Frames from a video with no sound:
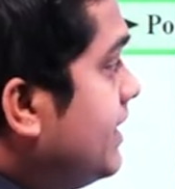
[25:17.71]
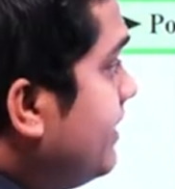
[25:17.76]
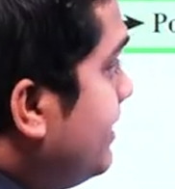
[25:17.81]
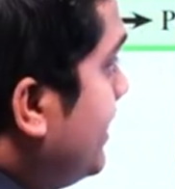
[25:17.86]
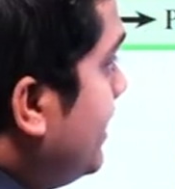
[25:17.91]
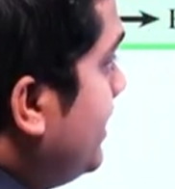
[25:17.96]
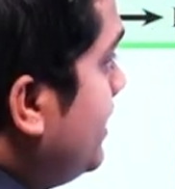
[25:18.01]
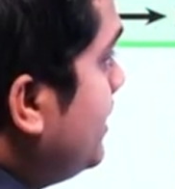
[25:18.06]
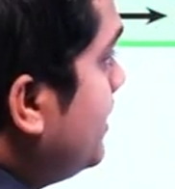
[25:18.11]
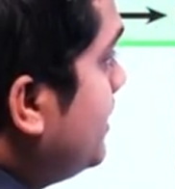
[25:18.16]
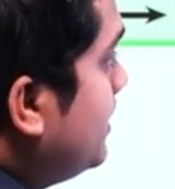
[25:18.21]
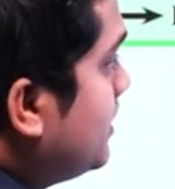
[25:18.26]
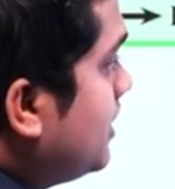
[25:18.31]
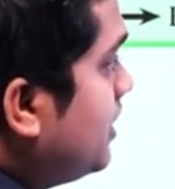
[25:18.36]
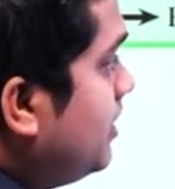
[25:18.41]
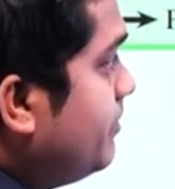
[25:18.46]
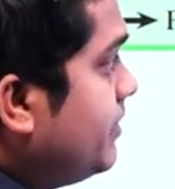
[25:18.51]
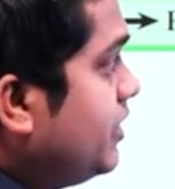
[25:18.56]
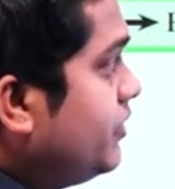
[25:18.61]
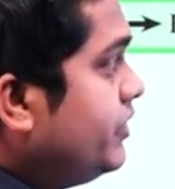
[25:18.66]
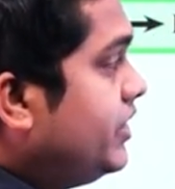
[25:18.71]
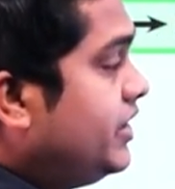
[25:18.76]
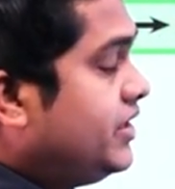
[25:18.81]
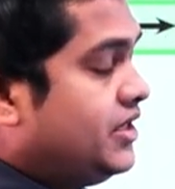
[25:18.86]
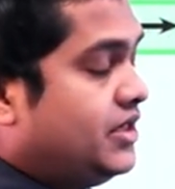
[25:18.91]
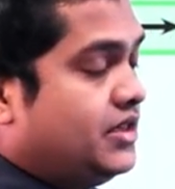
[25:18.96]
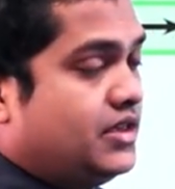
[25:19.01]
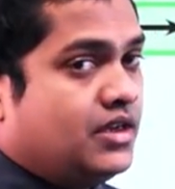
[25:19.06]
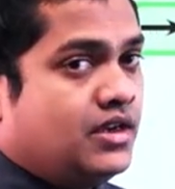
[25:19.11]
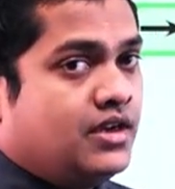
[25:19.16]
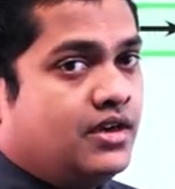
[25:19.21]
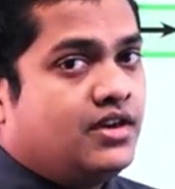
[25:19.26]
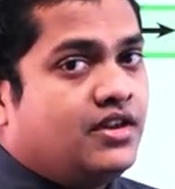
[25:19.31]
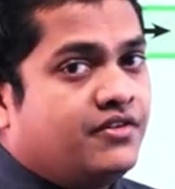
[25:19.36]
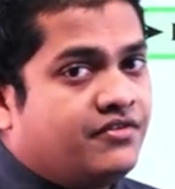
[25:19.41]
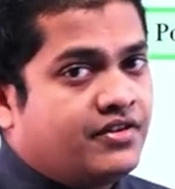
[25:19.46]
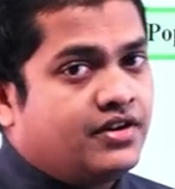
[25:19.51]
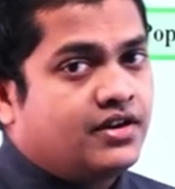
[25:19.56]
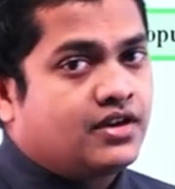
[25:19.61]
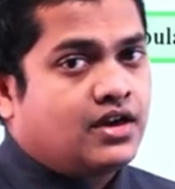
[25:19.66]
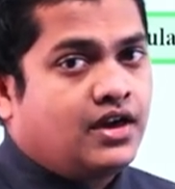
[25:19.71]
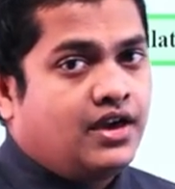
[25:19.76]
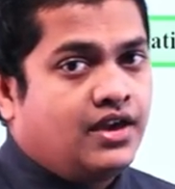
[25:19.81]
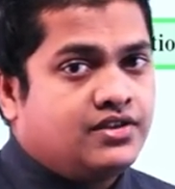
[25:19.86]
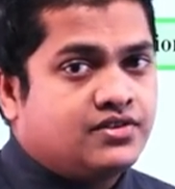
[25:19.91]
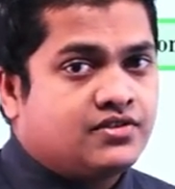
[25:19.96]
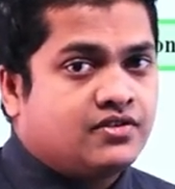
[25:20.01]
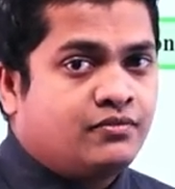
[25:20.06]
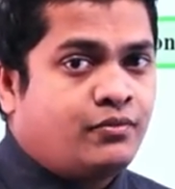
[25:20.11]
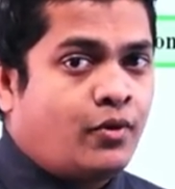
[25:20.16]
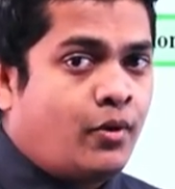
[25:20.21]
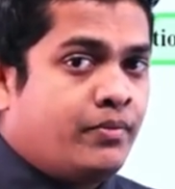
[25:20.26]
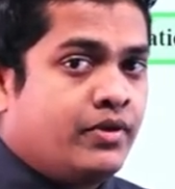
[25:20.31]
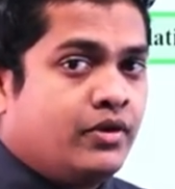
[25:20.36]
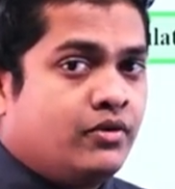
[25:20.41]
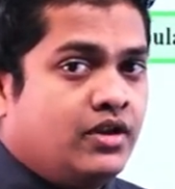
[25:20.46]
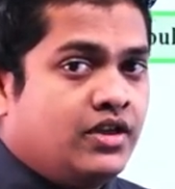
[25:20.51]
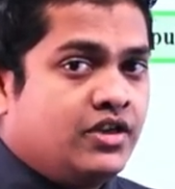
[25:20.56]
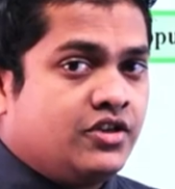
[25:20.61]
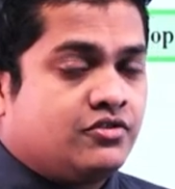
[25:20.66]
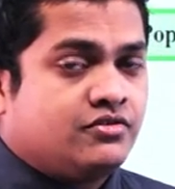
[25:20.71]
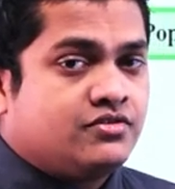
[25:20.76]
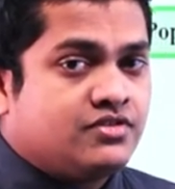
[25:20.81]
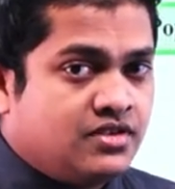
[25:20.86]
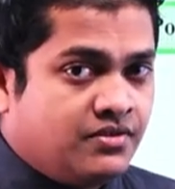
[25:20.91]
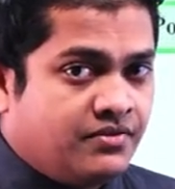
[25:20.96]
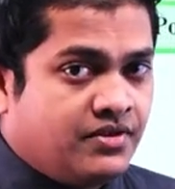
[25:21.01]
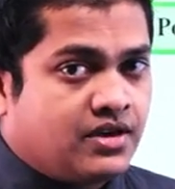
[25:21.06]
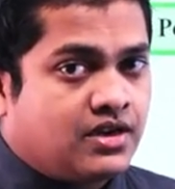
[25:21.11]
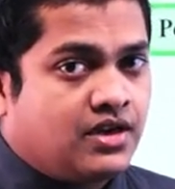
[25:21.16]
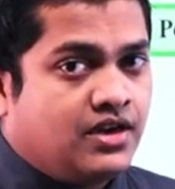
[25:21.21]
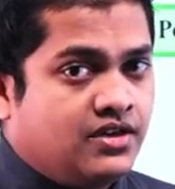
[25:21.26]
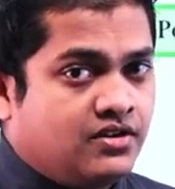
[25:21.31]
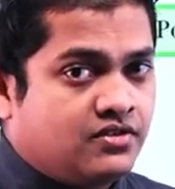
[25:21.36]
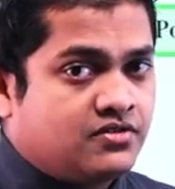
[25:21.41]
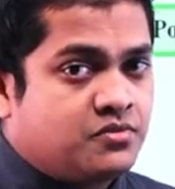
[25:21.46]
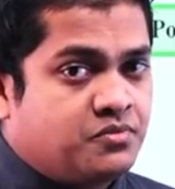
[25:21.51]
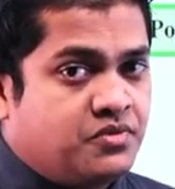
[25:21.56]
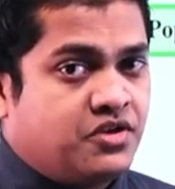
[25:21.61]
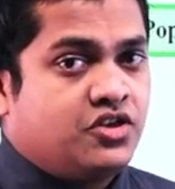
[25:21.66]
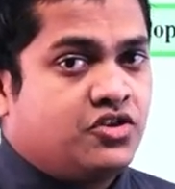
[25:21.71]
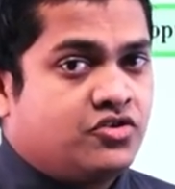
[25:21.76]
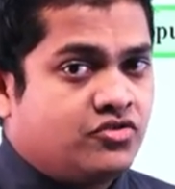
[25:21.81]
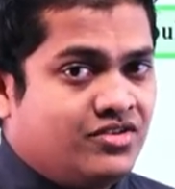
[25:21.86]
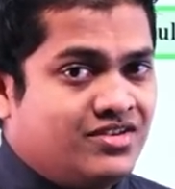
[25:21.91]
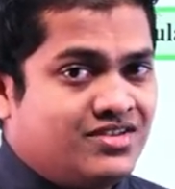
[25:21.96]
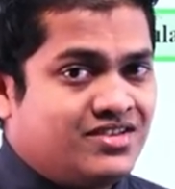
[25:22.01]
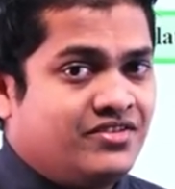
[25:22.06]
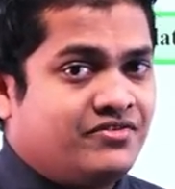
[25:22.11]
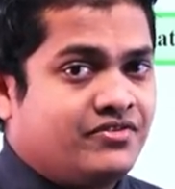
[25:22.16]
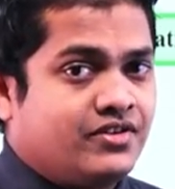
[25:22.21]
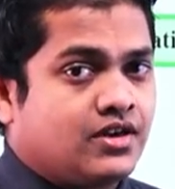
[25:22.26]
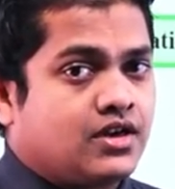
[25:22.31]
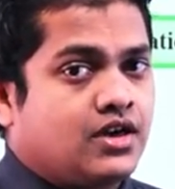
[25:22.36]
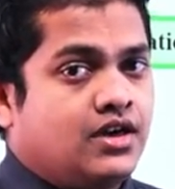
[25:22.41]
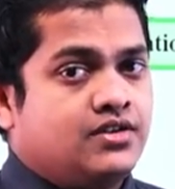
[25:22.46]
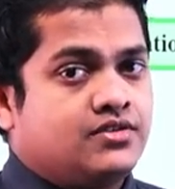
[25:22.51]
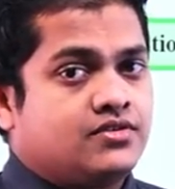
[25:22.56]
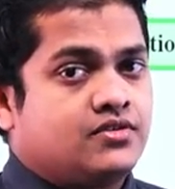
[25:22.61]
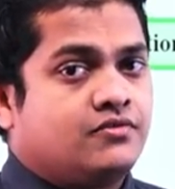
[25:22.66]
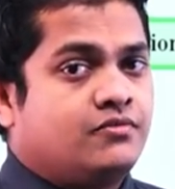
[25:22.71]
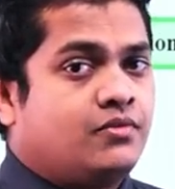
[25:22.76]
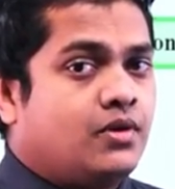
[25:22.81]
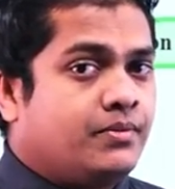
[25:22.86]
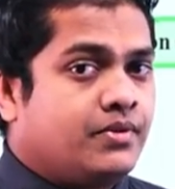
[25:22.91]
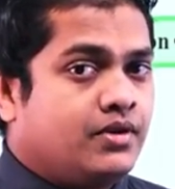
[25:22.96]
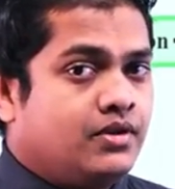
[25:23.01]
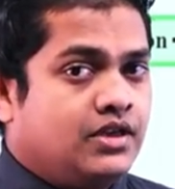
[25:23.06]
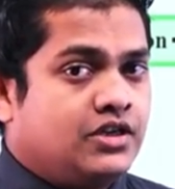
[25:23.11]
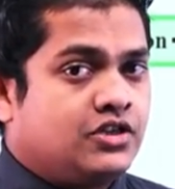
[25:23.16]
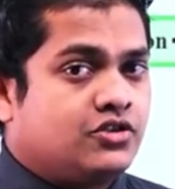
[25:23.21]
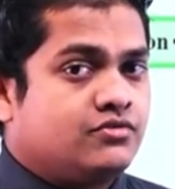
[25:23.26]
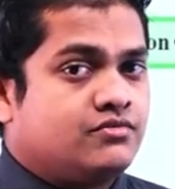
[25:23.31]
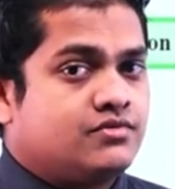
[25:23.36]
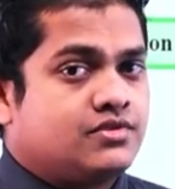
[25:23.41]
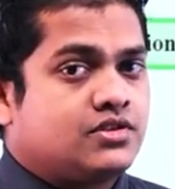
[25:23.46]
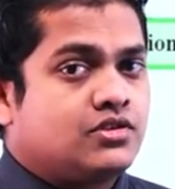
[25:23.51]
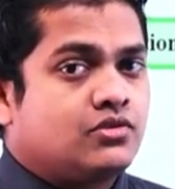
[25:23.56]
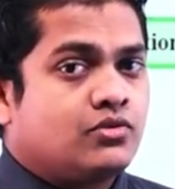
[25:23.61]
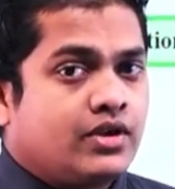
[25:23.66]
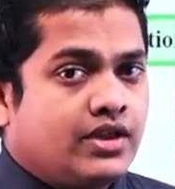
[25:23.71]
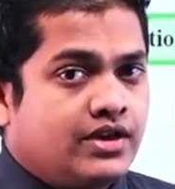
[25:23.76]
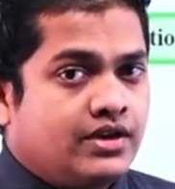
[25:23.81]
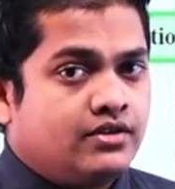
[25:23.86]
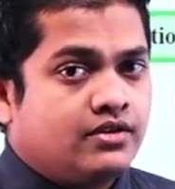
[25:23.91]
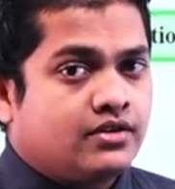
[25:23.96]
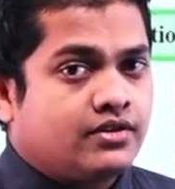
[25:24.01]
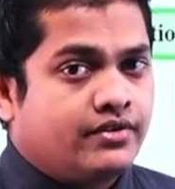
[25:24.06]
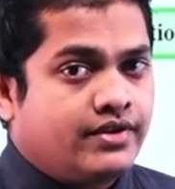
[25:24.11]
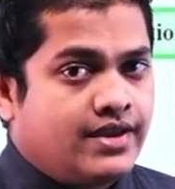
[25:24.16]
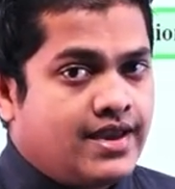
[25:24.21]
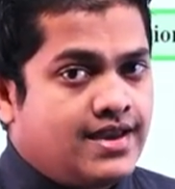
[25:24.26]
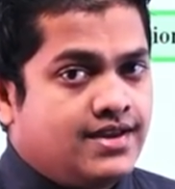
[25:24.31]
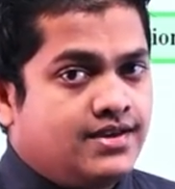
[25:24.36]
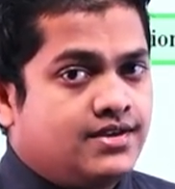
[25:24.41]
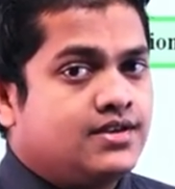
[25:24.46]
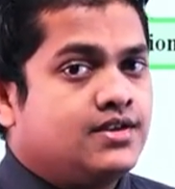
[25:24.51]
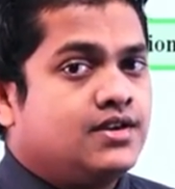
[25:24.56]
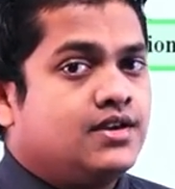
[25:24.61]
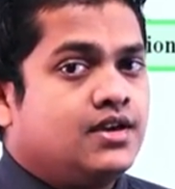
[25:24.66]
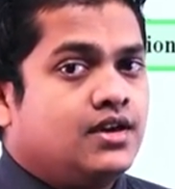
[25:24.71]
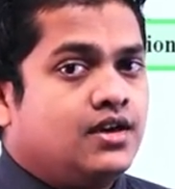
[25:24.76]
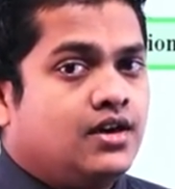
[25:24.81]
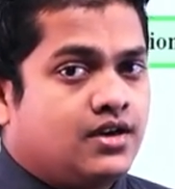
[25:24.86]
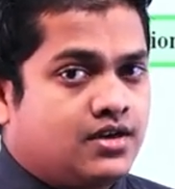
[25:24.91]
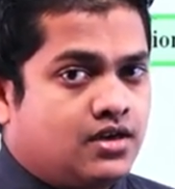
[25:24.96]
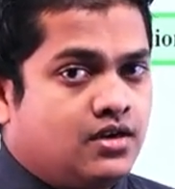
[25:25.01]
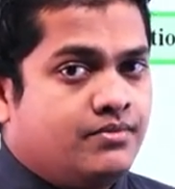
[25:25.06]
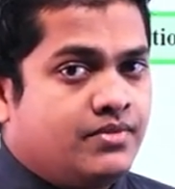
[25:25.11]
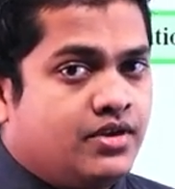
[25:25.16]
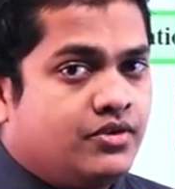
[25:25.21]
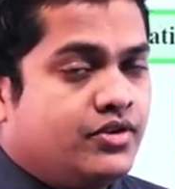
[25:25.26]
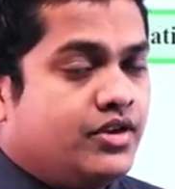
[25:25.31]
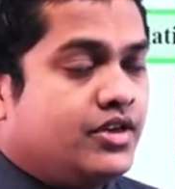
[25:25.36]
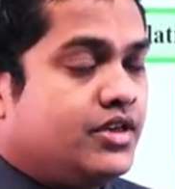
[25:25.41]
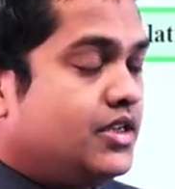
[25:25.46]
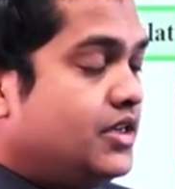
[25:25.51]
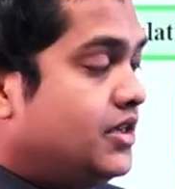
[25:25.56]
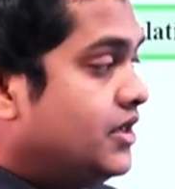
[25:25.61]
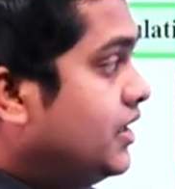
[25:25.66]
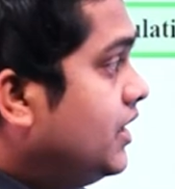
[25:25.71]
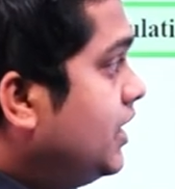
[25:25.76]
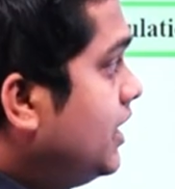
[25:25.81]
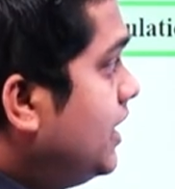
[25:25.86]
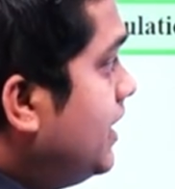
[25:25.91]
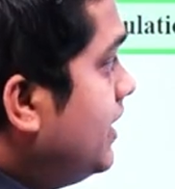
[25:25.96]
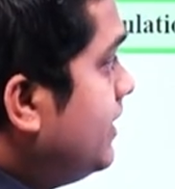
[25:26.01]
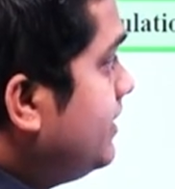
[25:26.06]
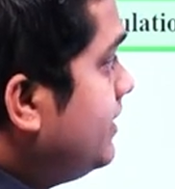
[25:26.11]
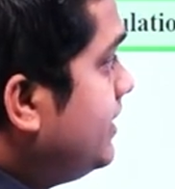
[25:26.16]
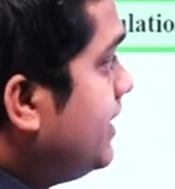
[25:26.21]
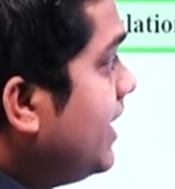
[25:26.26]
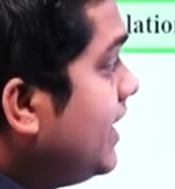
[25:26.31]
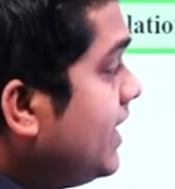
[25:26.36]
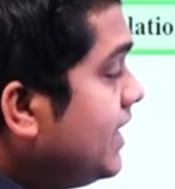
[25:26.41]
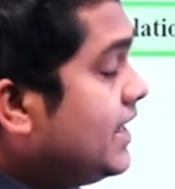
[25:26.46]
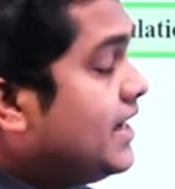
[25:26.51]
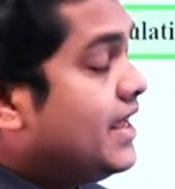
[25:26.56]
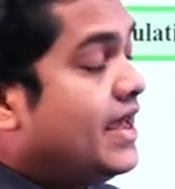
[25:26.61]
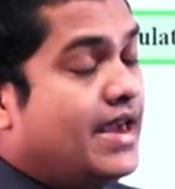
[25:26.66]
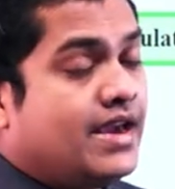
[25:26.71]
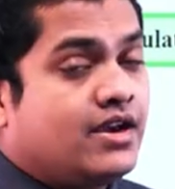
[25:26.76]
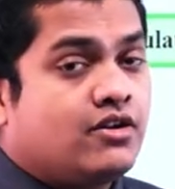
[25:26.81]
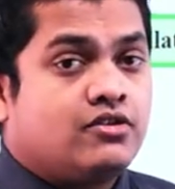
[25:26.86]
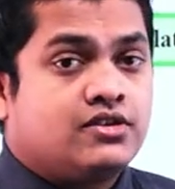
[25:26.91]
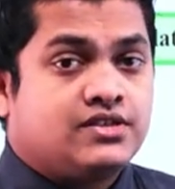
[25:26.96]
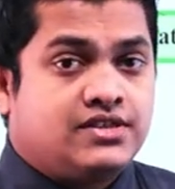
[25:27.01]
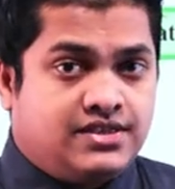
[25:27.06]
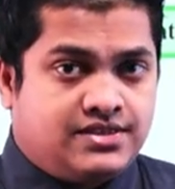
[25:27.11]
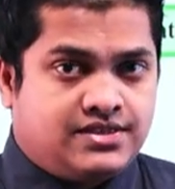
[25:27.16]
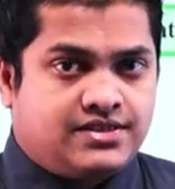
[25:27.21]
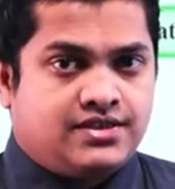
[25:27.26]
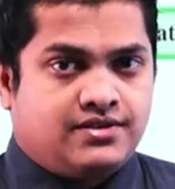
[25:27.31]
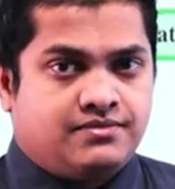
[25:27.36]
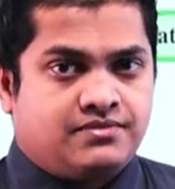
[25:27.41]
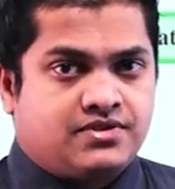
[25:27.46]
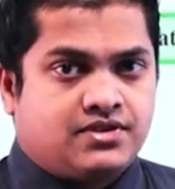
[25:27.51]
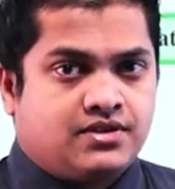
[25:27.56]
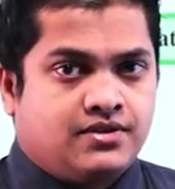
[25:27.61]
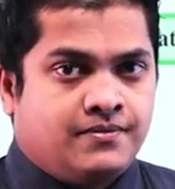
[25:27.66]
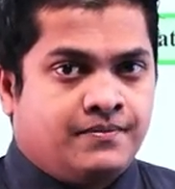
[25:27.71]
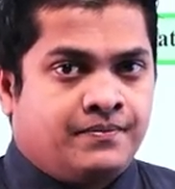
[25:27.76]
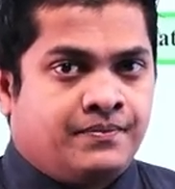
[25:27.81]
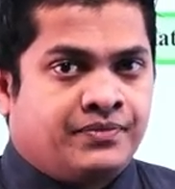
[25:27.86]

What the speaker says: Then a community. Different kinds of populations, different kinds of species, different kinds of populations together create a community. Then ecosystems.